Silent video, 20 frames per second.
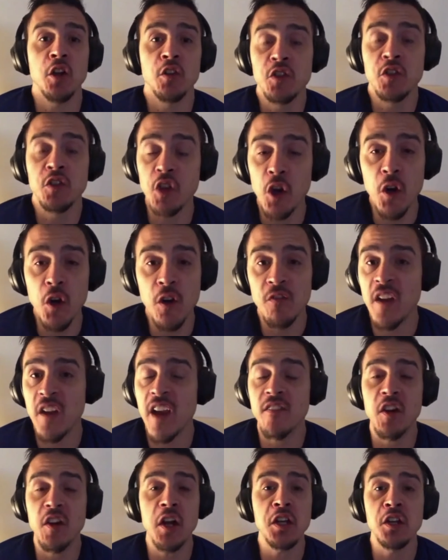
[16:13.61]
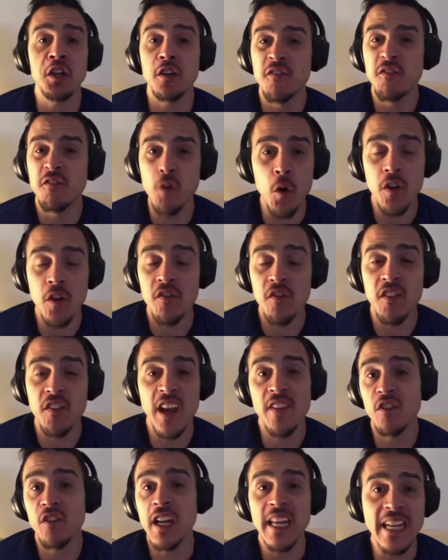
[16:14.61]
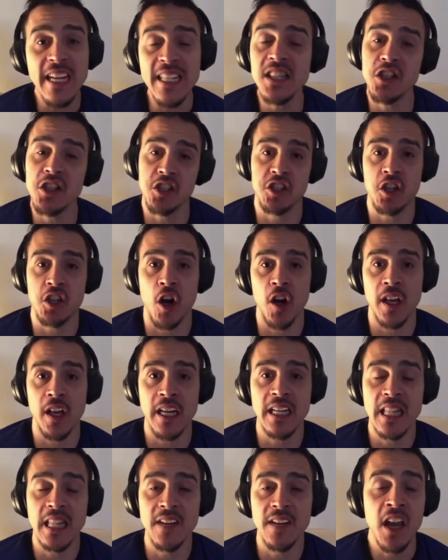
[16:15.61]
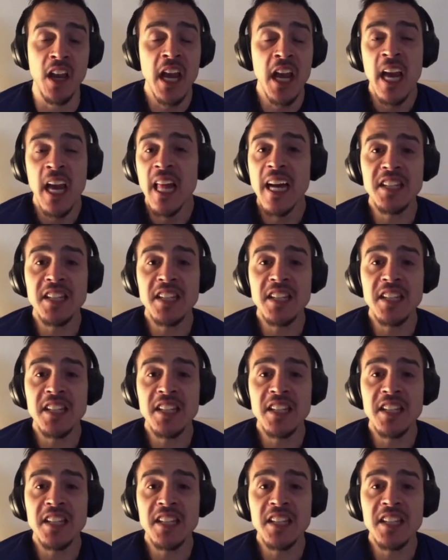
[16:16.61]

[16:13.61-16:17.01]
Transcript: your third favorite, and your fourth favorite in the starting 11.